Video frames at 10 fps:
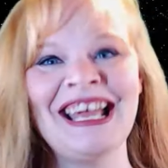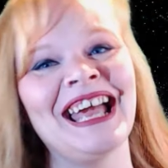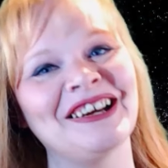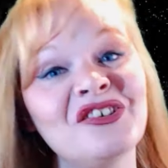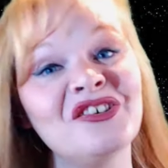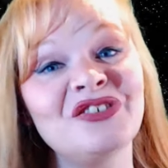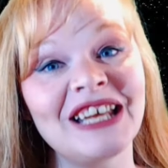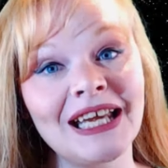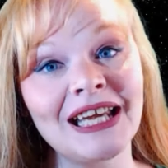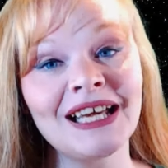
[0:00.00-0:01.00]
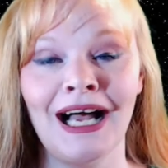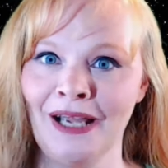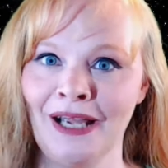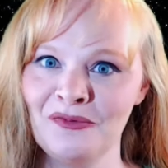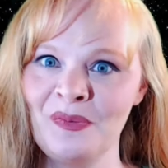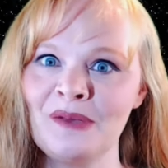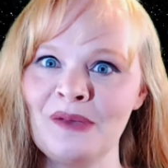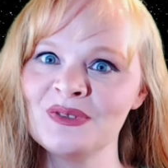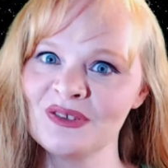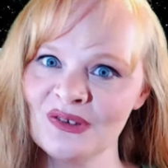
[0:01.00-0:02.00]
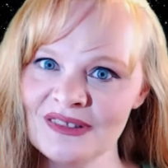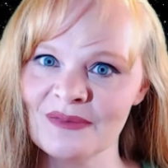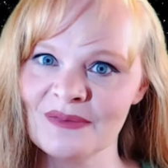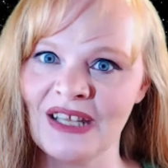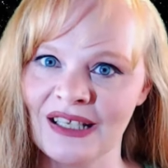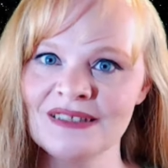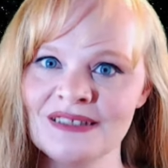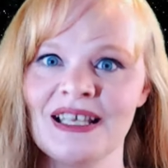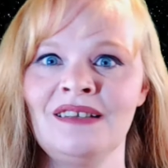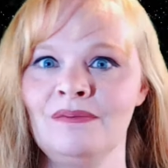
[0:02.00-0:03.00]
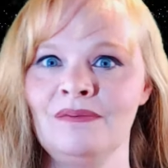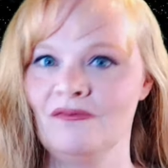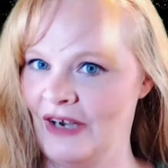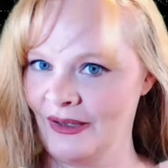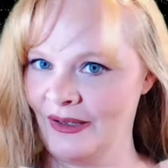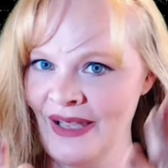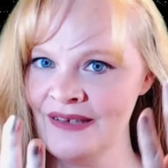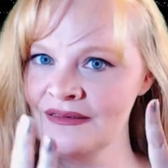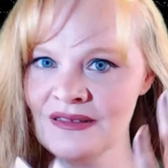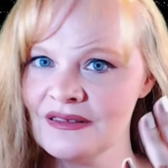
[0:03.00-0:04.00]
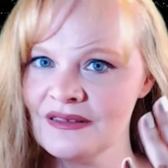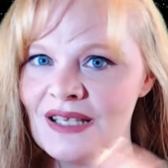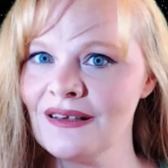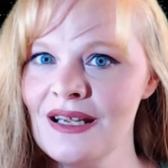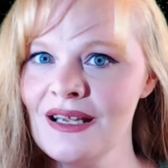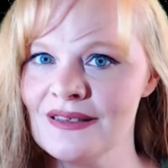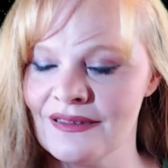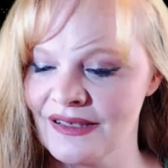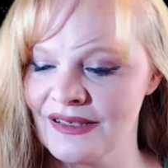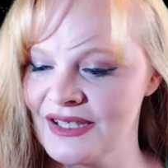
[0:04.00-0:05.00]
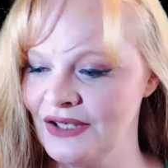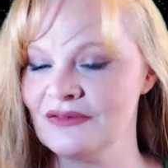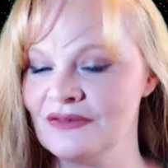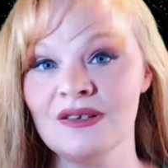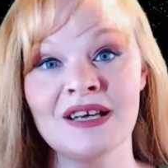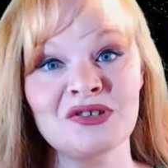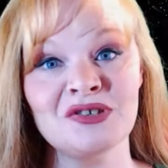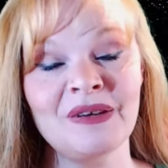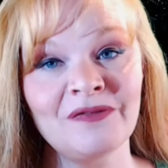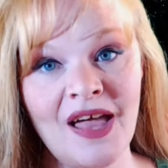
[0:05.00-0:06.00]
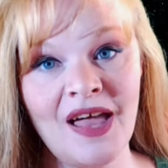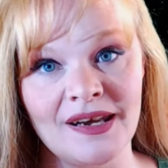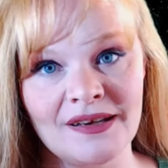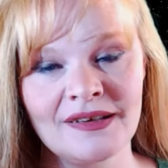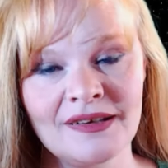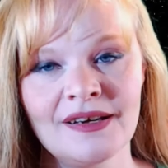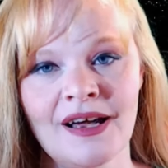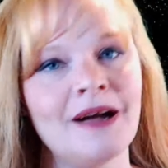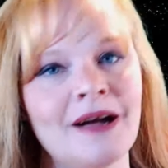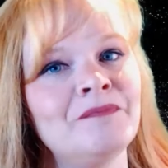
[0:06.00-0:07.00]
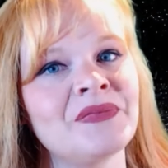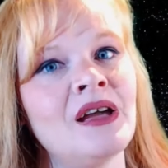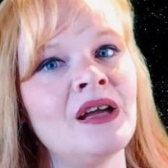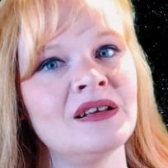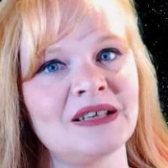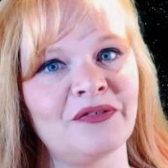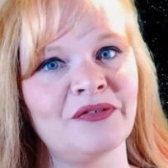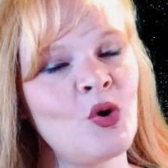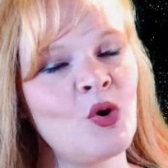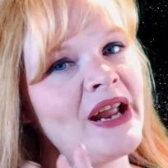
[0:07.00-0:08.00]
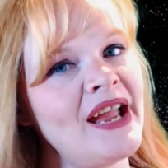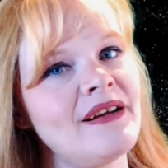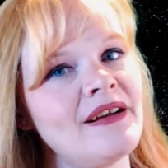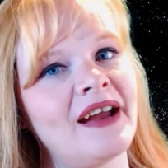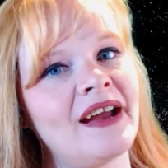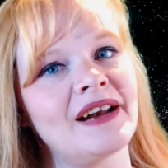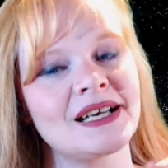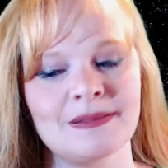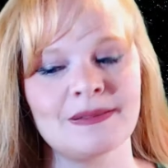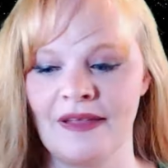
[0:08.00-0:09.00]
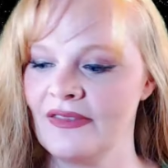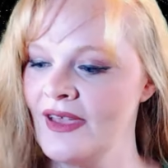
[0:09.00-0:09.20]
And hopefully I will be able to learn some things and recommend techniques and things to you. So that should be fun. Definitely more hair care next month.